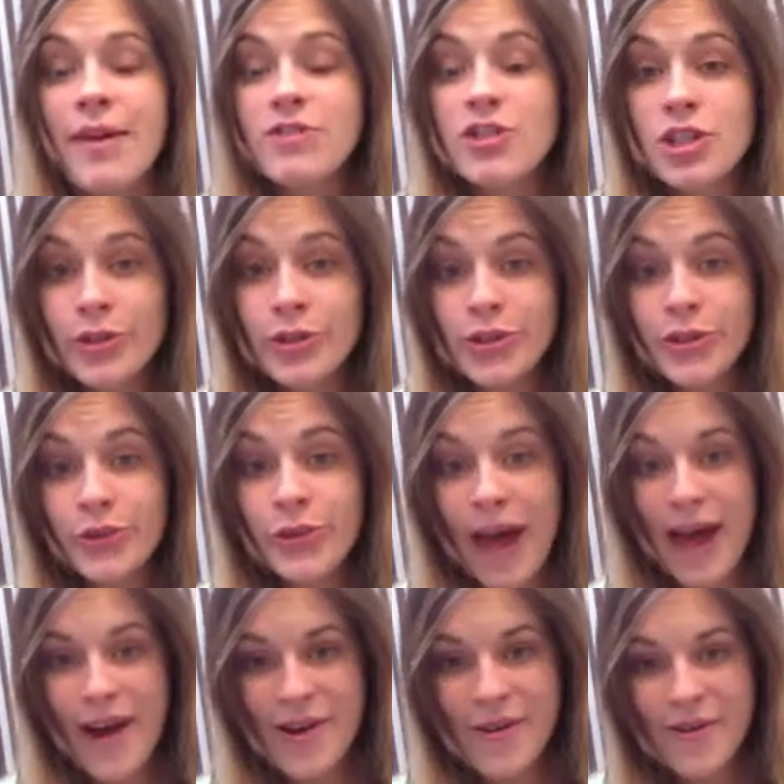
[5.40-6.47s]
showed you
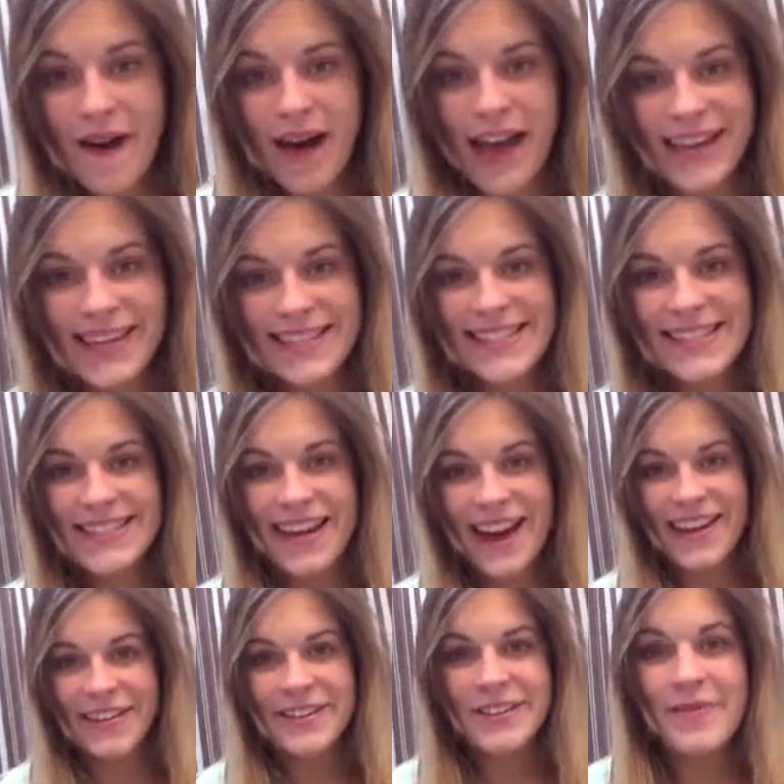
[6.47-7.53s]
how I
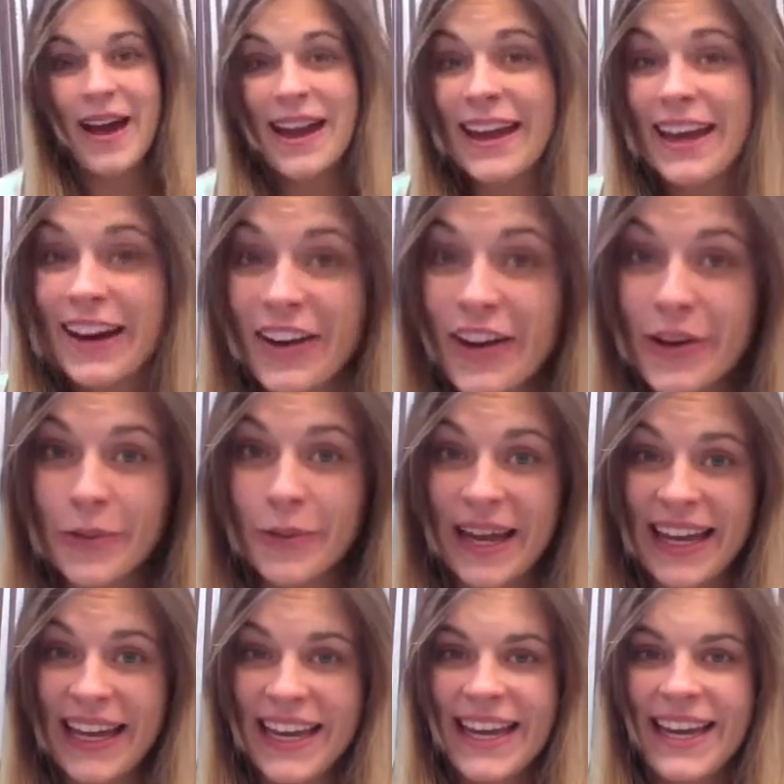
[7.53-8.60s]
styled my Ariel
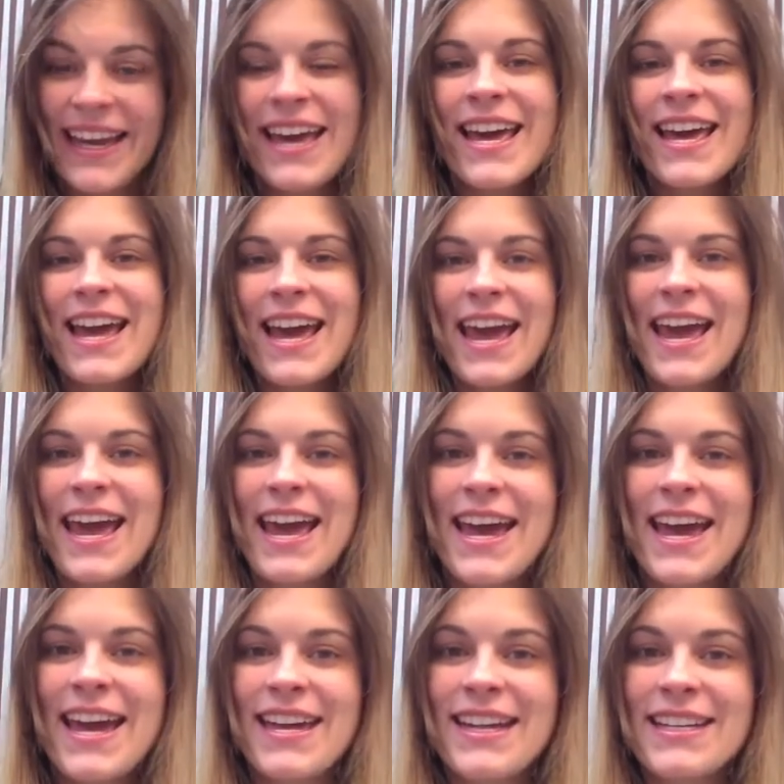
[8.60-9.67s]
wig,
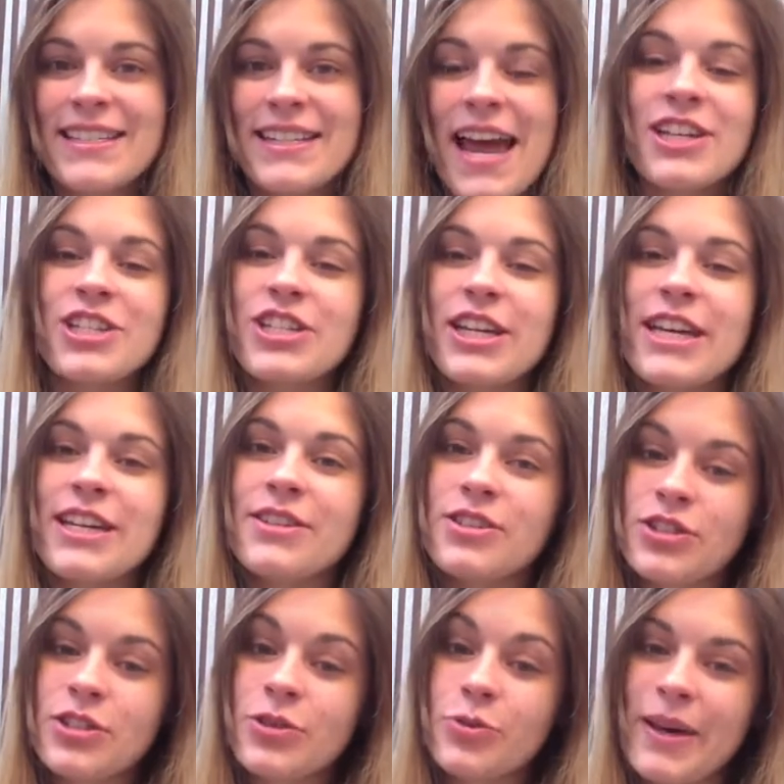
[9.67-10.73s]
and actually
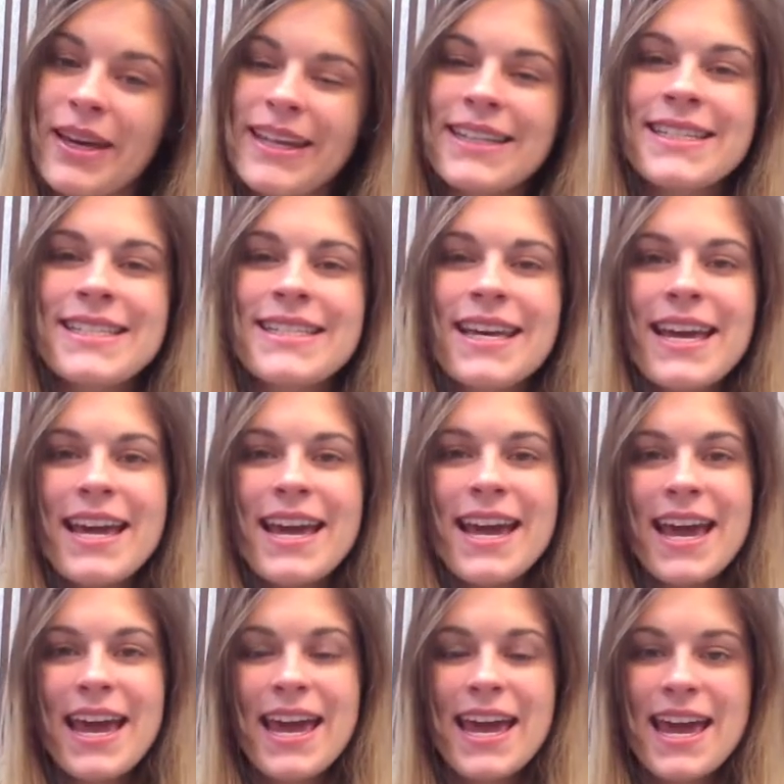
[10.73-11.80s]
two wigs,
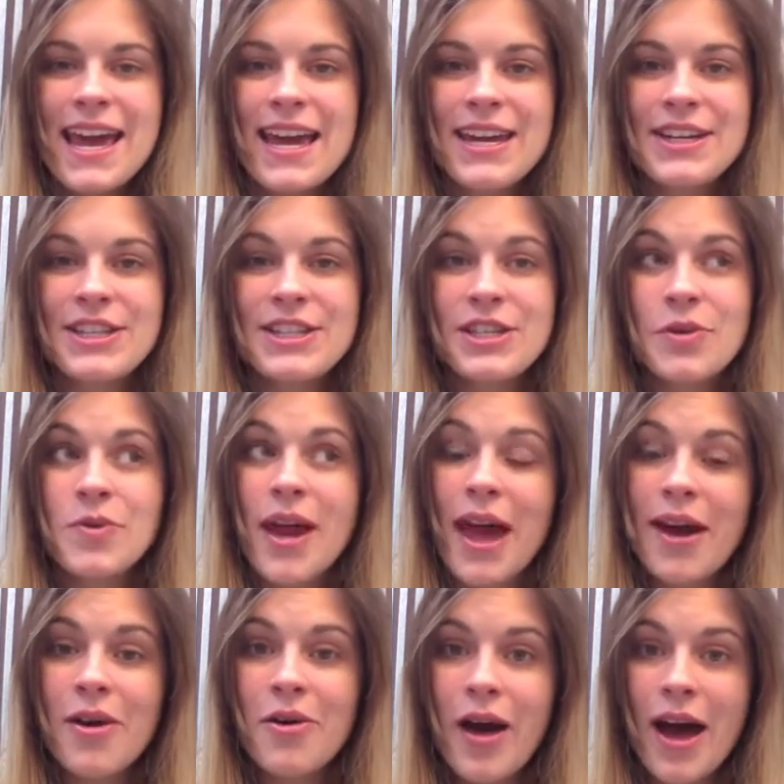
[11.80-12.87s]
and so
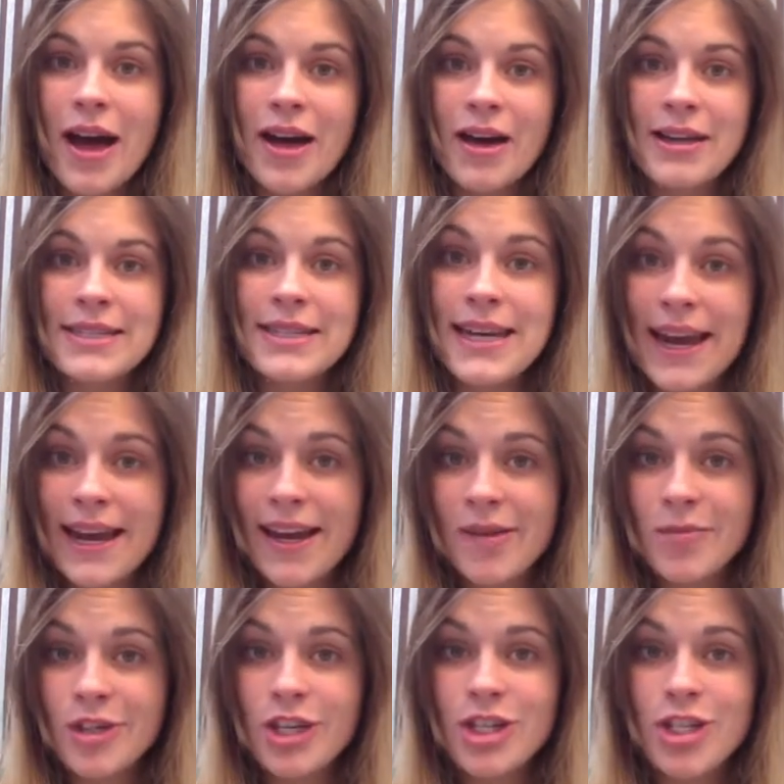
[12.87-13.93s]
now today I'm
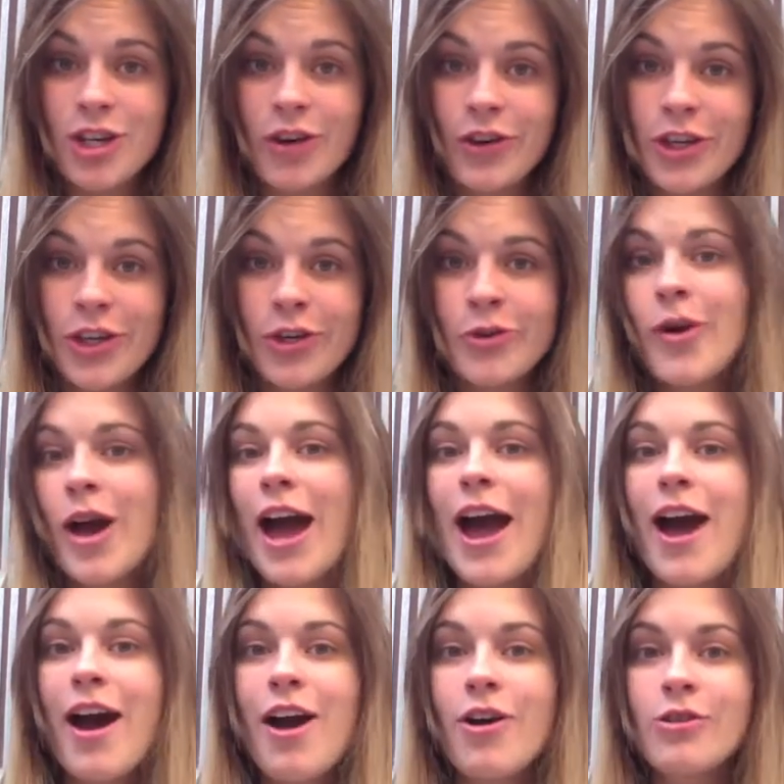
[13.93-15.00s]
going to show you
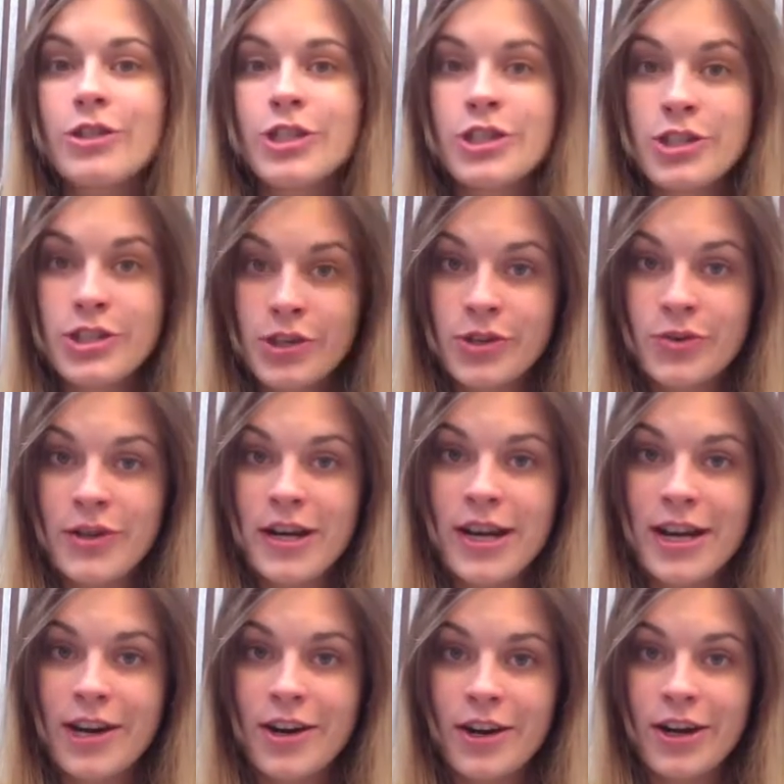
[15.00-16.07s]
how to do an
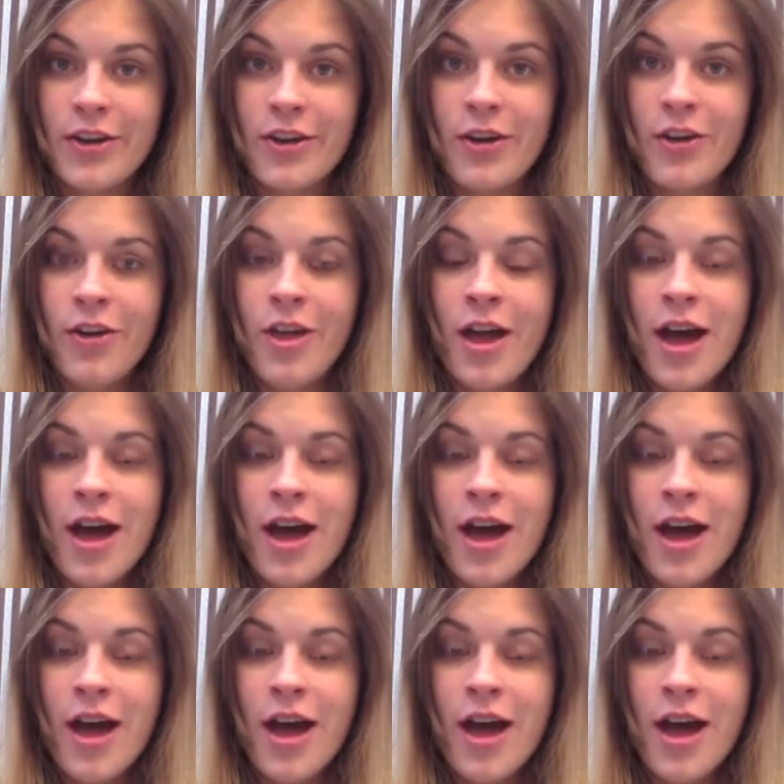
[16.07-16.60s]
Ariel